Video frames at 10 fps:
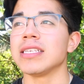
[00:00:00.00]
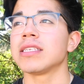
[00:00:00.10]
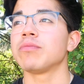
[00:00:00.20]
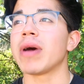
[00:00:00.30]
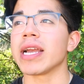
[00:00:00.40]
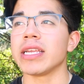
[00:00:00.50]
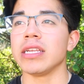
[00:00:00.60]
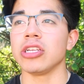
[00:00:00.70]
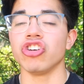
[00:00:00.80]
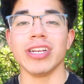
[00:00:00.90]

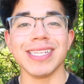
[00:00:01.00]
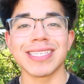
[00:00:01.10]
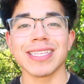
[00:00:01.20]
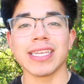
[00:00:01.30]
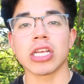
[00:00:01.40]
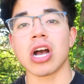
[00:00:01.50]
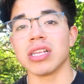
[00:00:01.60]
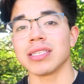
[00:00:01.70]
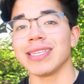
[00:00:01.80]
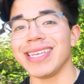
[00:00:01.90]
spiking your insulin,
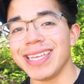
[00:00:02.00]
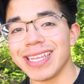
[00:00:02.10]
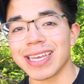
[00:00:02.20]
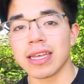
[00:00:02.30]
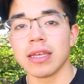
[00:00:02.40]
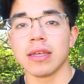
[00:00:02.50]
constantly eating,